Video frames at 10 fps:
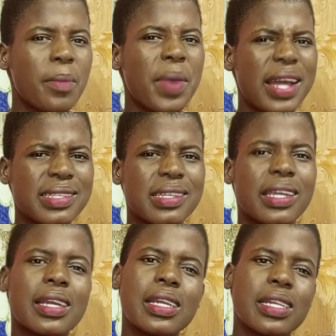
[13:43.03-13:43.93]
partner
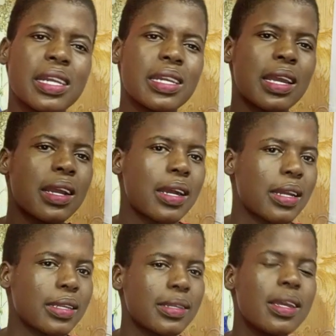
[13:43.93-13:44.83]
killing in the
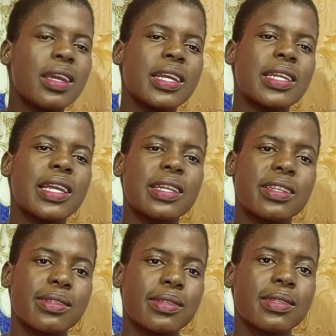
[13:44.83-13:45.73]
Ghana, in the
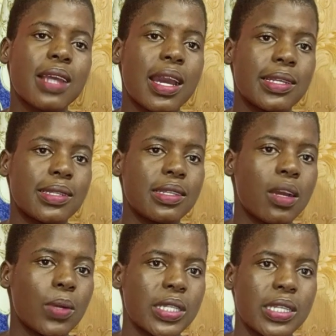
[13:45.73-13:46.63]
Ghanaian society
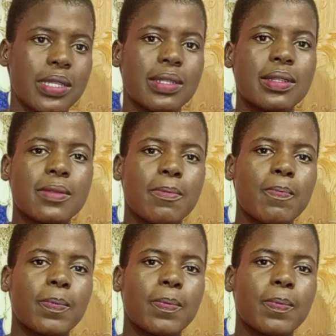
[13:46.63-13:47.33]
nowadays.